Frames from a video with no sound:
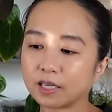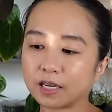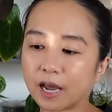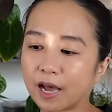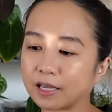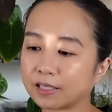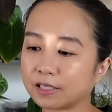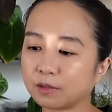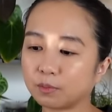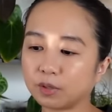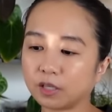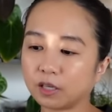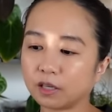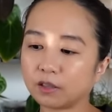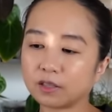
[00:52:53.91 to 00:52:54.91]
it has to
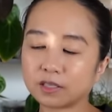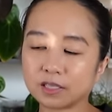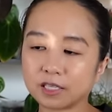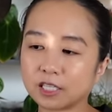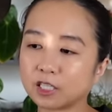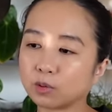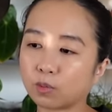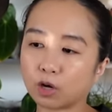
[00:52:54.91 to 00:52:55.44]
be the Cissus